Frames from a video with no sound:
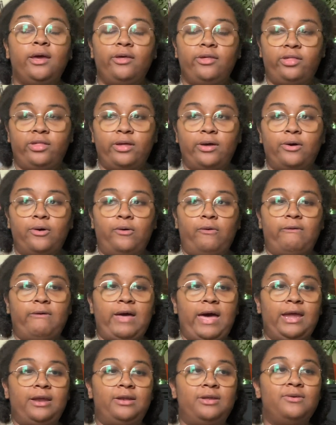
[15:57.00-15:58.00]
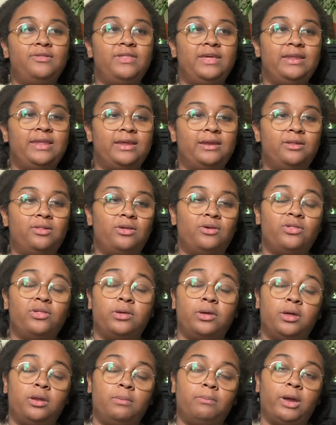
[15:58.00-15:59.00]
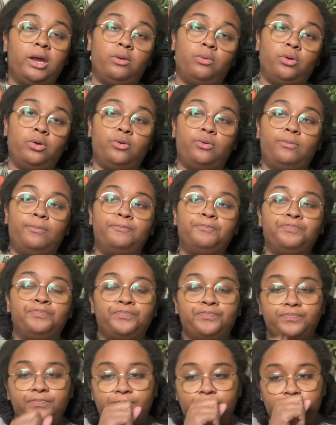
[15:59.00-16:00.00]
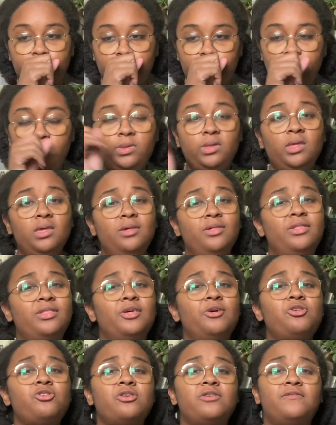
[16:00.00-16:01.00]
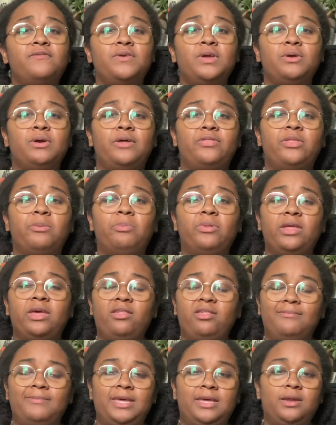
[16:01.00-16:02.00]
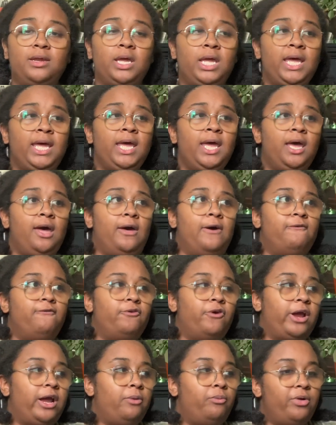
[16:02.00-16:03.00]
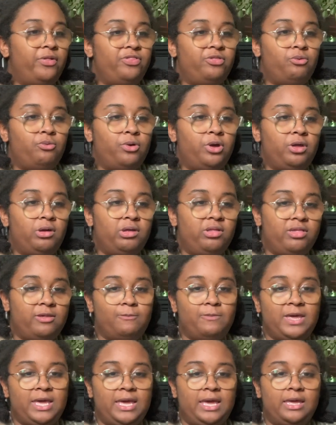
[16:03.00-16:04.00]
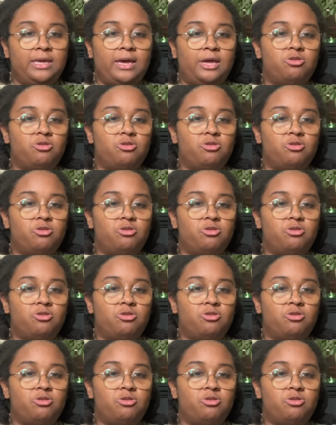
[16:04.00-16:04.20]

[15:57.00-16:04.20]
So I do think that it looks good in my room. Still trying to figure out the placement of where I want the rug to be.